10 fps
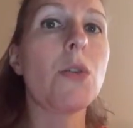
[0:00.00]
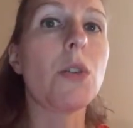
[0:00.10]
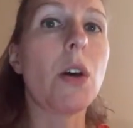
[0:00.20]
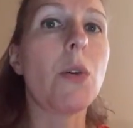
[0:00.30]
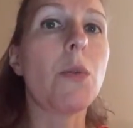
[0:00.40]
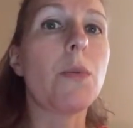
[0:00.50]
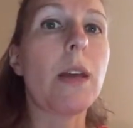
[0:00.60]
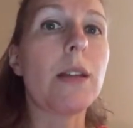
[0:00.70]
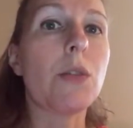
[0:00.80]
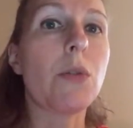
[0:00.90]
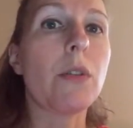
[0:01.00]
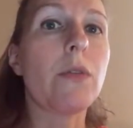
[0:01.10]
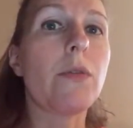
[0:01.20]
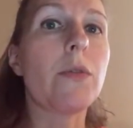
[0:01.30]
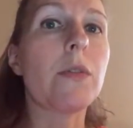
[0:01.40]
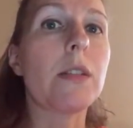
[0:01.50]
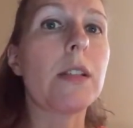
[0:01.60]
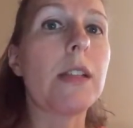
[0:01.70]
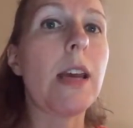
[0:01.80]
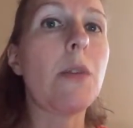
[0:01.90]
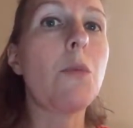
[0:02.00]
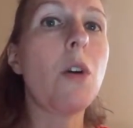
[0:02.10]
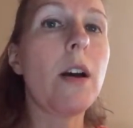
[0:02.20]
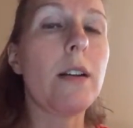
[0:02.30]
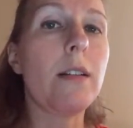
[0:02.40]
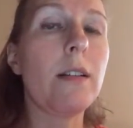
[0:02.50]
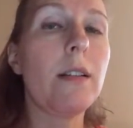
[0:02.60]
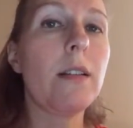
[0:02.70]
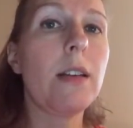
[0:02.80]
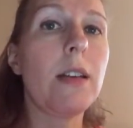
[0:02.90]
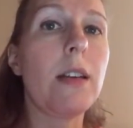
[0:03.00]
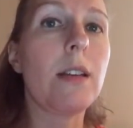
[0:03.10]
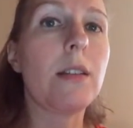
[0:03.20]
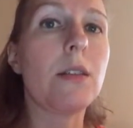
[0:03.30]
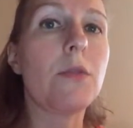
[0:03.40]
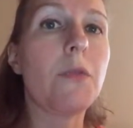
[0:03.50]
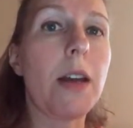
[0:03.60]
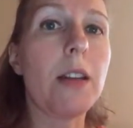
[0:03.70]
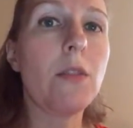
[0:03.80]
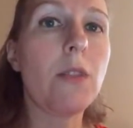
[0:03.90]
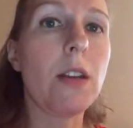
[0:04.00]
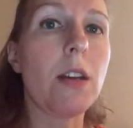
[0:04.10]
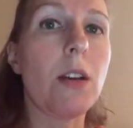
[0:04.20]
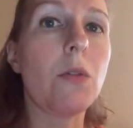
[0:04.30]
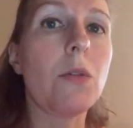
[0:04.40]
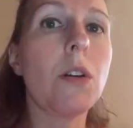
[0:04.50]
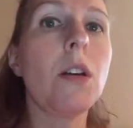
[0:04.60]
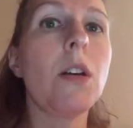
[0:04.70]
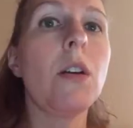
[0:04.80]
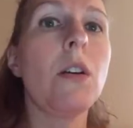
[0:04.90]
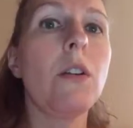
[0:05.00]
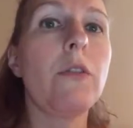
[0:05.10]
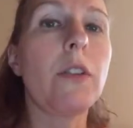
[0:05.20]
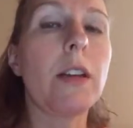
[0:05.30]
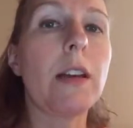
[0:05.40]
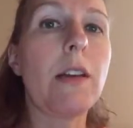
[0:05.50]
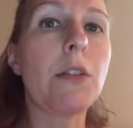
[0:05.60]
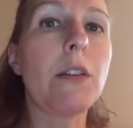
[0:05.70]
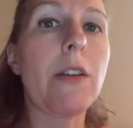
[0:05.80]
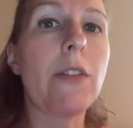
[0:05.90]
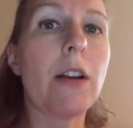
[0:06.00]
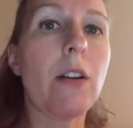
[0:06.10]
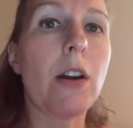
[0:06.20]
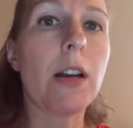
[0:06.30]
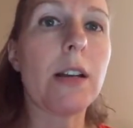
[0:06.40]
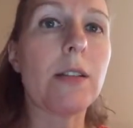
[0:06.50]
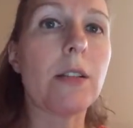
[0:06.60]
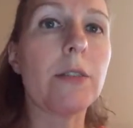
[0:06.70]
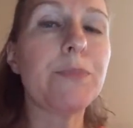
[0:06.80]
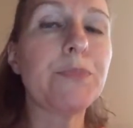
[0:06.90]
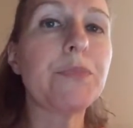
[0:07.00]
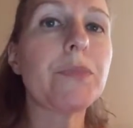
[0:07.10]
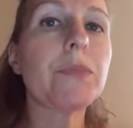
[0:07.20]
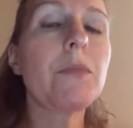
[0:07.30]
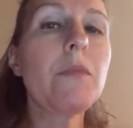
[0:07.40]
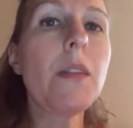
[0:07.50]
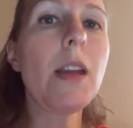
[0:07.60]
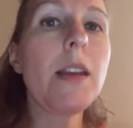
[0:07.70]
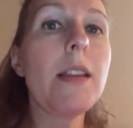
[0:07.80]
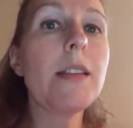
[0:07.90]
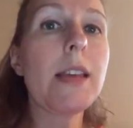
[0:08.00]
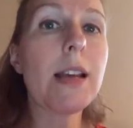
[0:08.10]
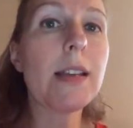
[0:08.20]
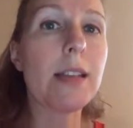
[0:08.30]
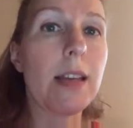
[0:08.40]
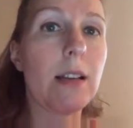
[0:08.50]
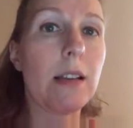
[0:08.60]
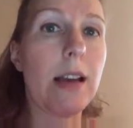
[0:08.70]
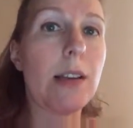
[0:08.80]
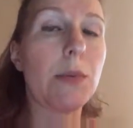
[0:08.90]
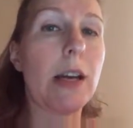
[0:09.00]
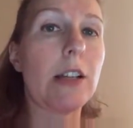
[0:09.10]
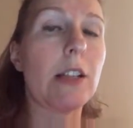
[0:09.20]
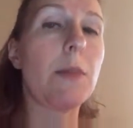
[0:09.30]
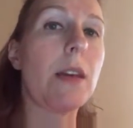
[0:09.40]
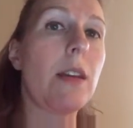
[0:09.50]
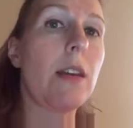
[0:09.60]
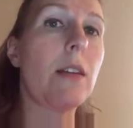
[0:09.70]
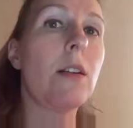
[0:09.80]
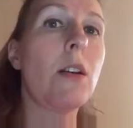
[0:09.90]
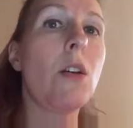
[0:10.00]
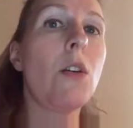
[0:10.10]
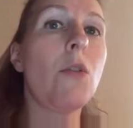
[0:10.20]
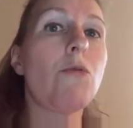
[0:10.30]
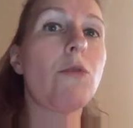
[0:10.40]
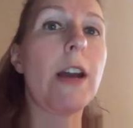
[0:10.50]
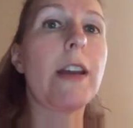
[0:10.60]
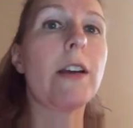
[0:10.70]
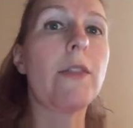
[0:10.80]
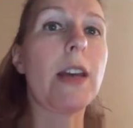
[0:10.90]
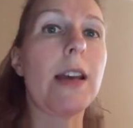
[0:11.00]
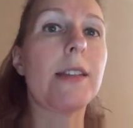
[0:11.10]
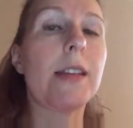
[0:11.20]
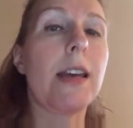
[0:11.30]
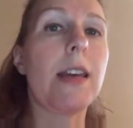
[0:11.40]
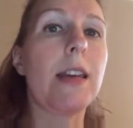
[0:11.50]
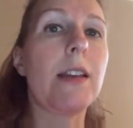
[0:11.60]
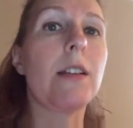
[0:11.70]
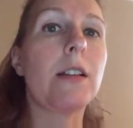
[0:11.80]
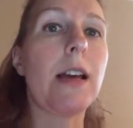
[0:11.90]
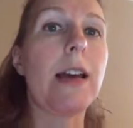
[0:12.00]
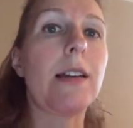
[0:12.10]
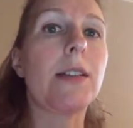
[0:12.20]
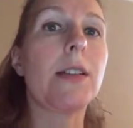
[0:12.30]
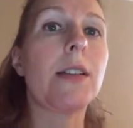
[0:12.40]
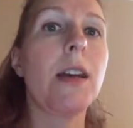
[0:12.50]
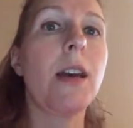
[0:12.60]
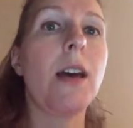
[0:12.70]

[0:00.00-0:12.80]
So that's sort of day one, is finding the video, filling out the graphic organizer. And then the second day in class would actually be the writing of the essay in class,